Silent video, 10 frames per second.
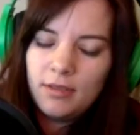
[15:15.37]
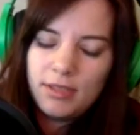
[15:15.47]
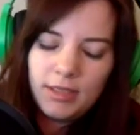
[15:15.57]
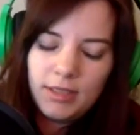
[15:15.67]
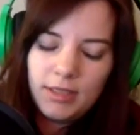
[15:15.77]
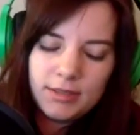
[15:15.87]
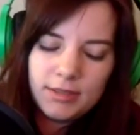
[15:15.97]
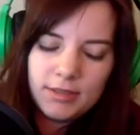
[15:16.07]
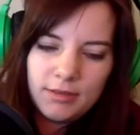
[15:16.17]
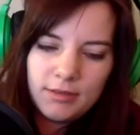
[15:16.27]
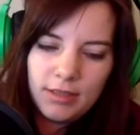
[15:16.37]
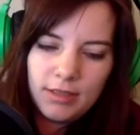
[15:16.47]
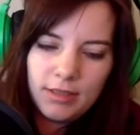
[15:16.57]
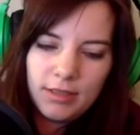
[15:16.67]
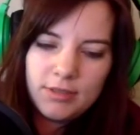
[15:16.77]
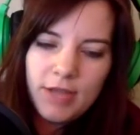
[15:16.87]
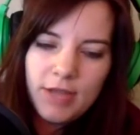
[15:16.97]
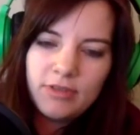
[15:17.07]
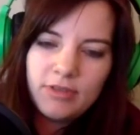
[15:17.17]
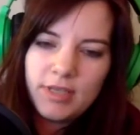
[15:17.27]
like it's like
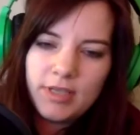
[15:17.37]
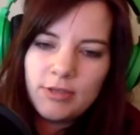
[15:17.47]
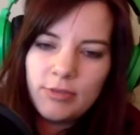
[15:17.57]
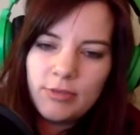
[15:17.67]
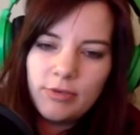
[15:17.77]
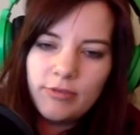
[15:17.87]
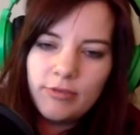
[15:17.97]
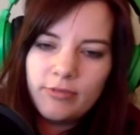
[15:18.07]
natural disaster proof.